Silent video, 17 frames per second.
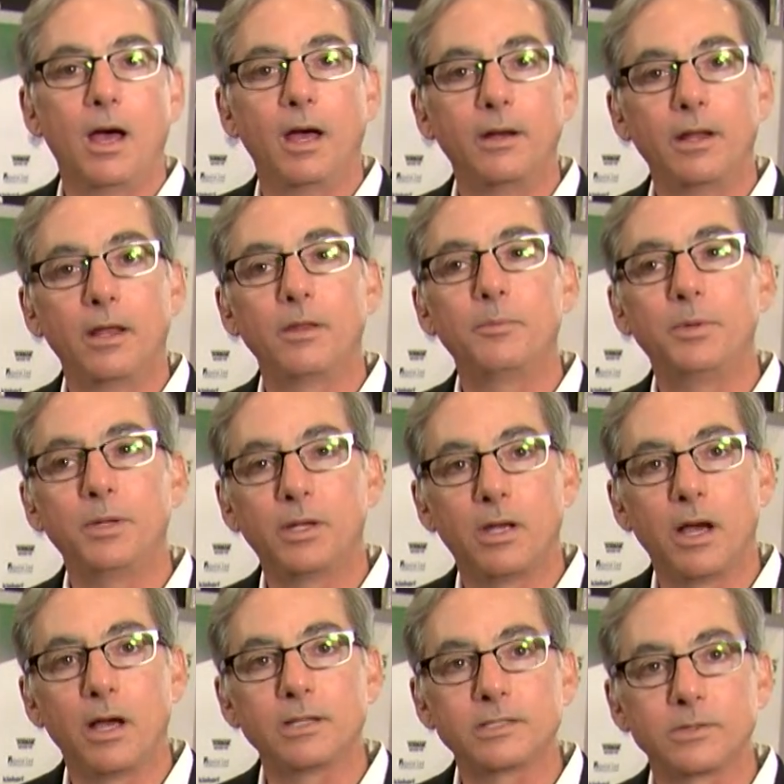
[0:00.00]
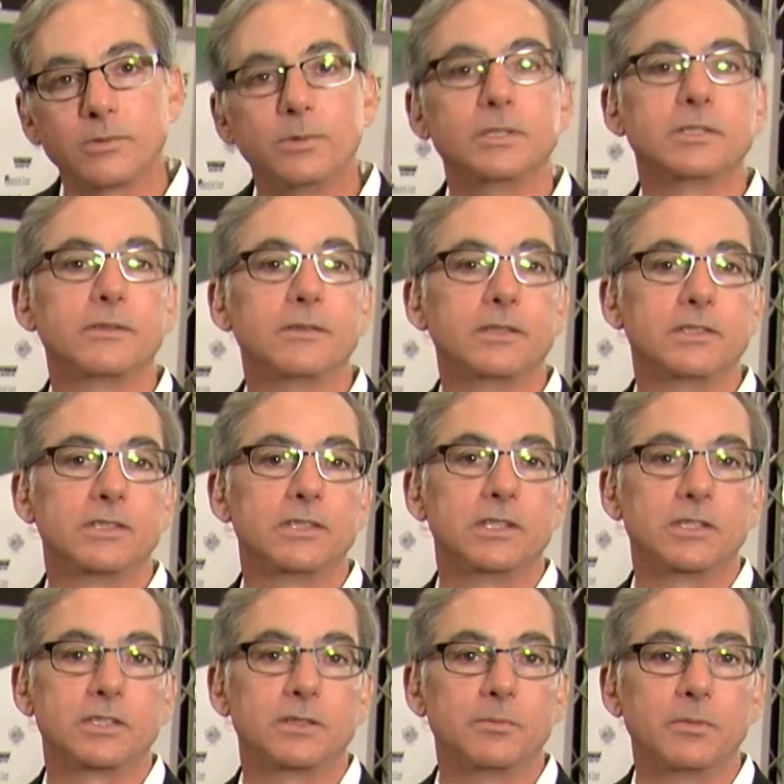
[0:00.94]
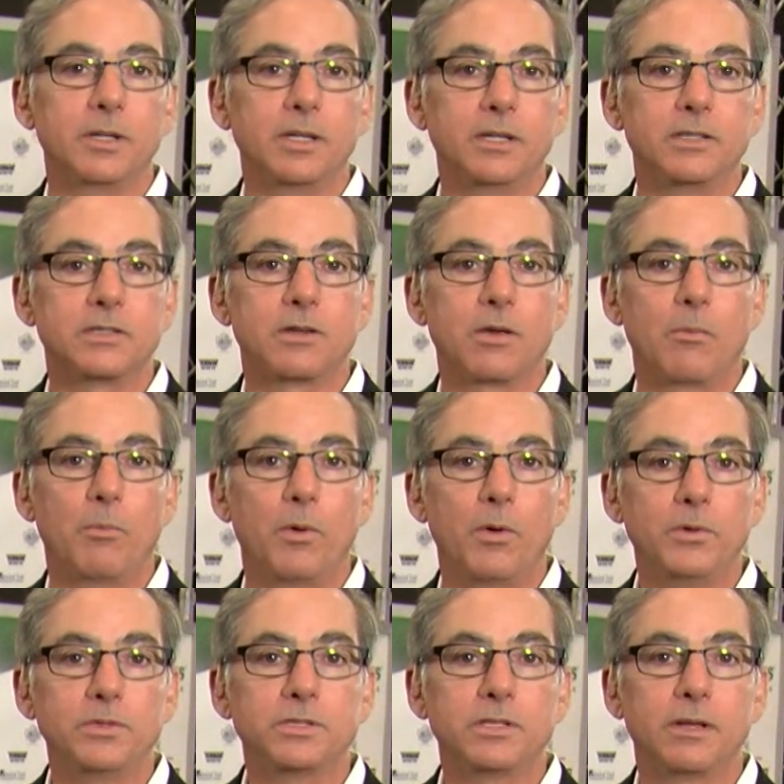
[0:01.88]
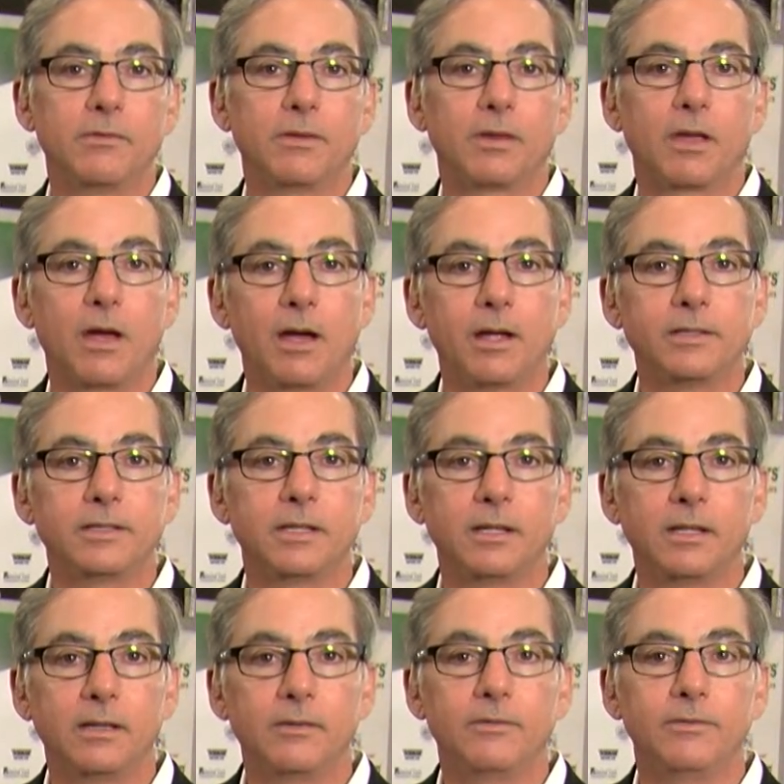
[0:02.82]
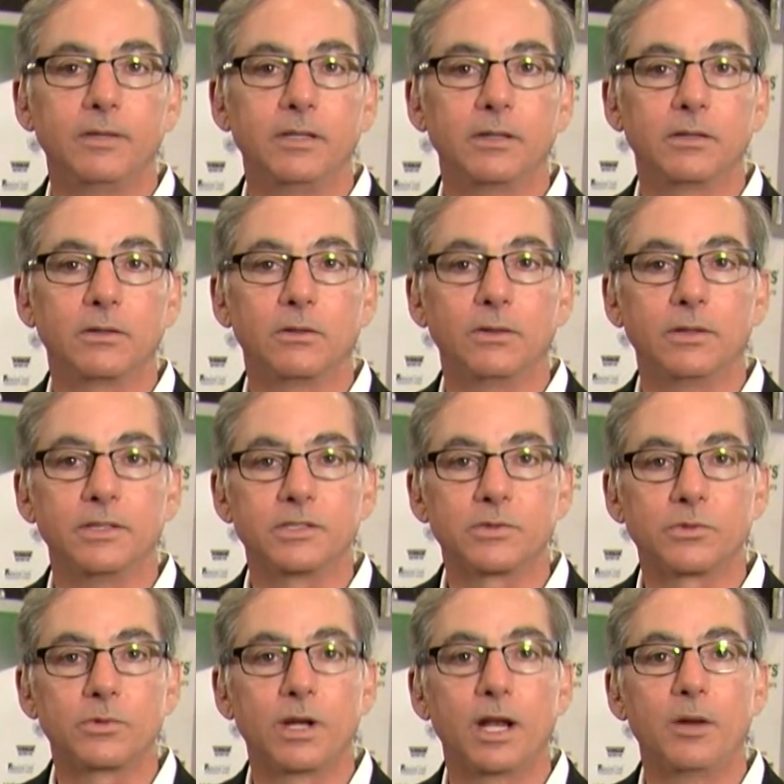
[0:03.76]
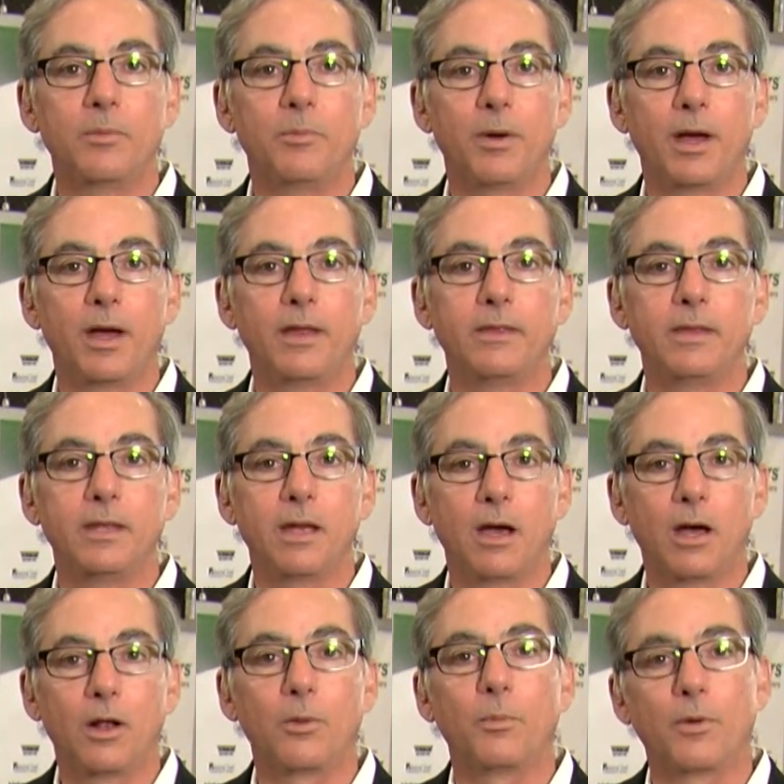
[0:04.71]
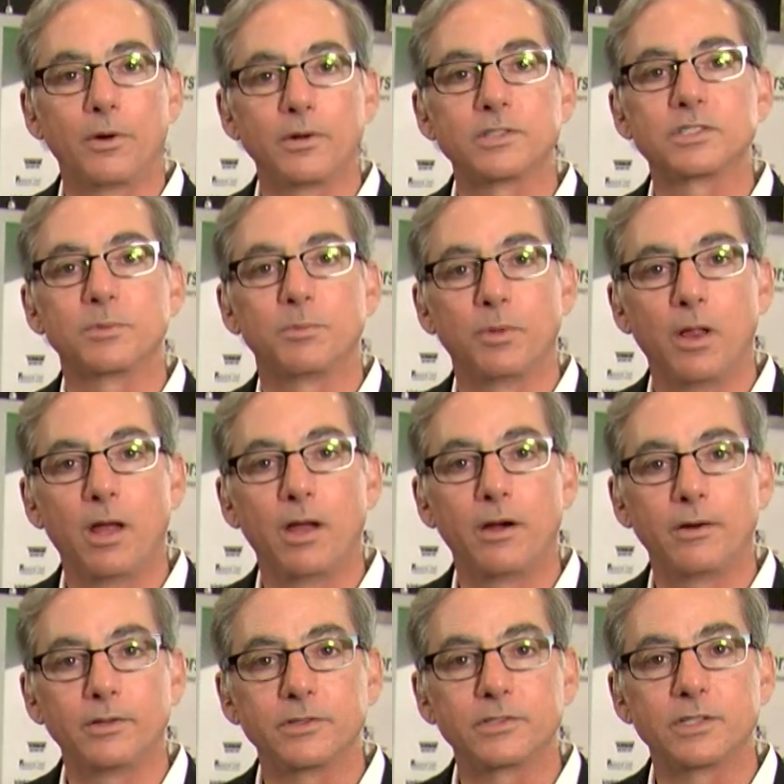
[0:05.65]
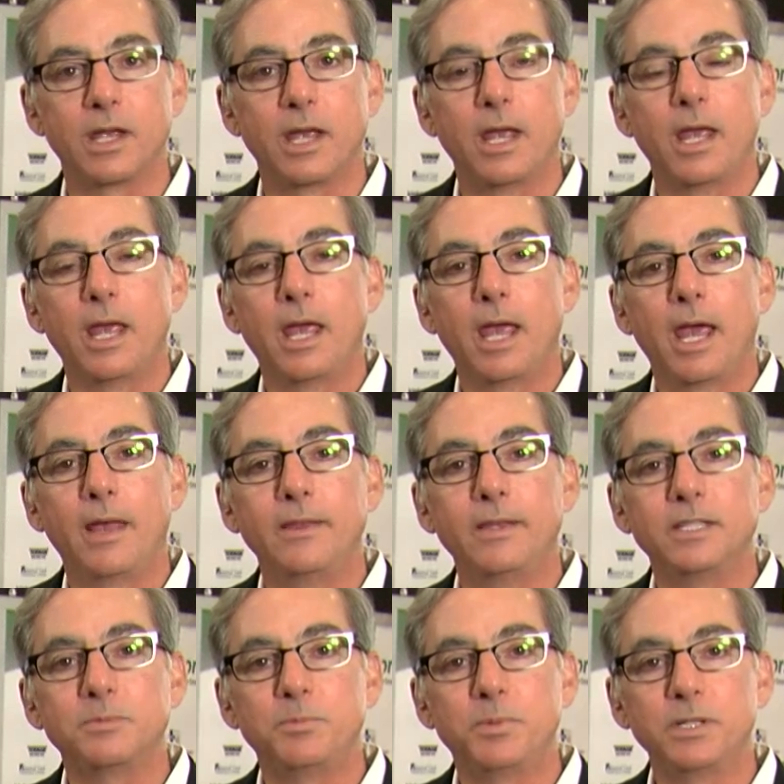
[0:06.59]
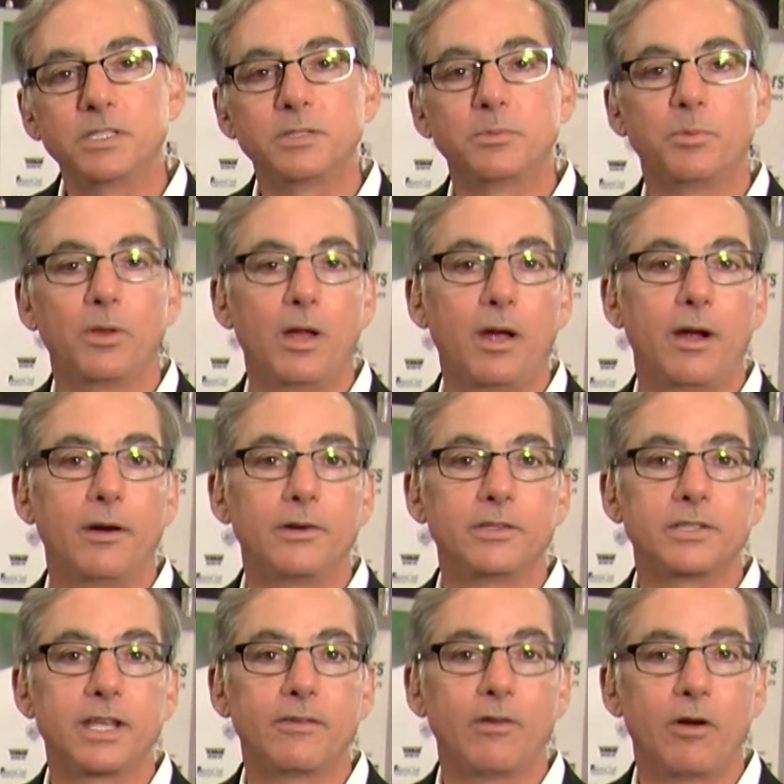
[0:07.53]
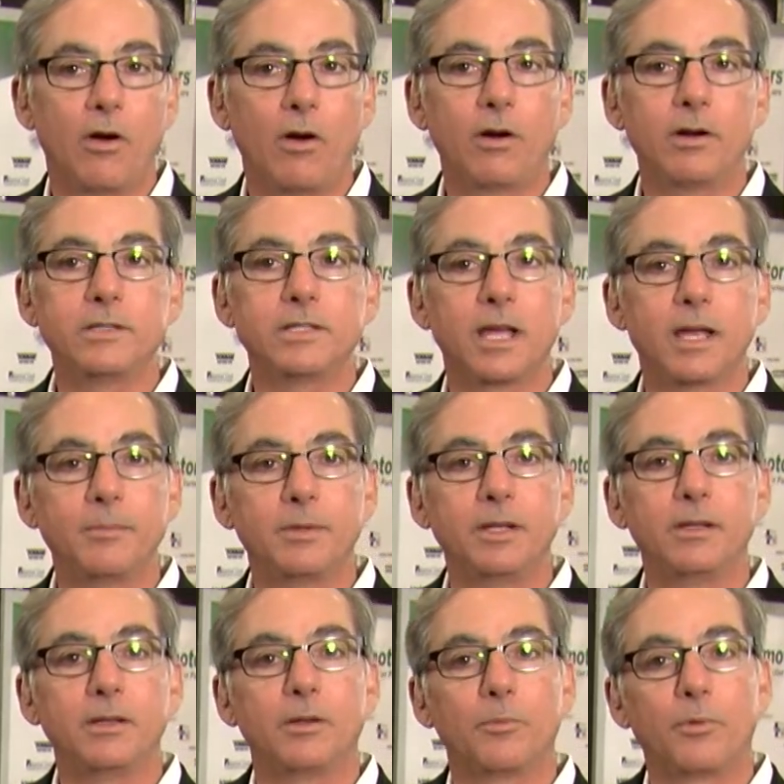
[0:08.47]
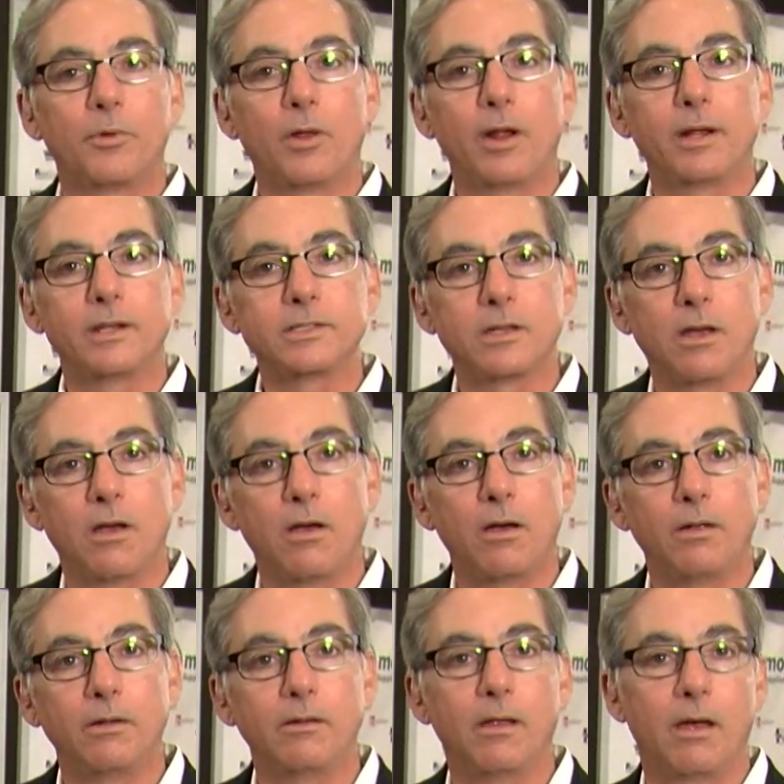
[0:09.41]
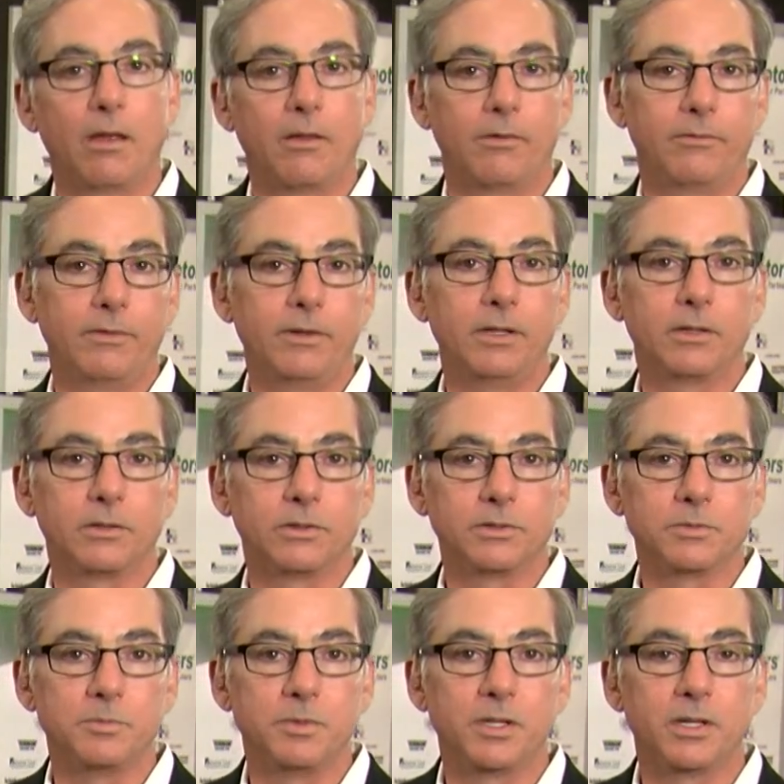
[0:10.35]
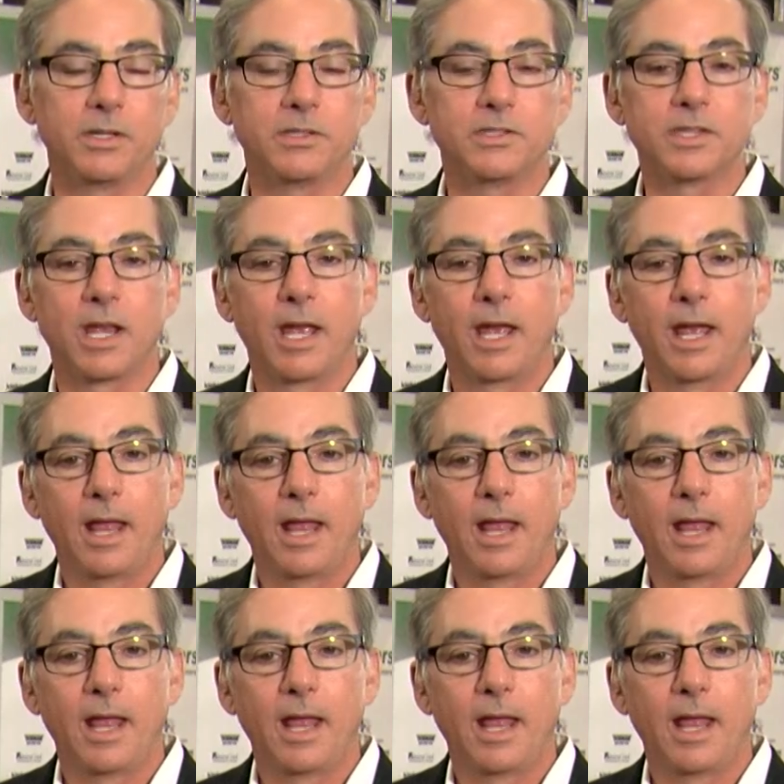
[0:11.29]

Another big consequence of this system is most of the content in the vehicle is created by the auto parts suppliers. And these big suppliers have a hard time getting their products on other vehicles because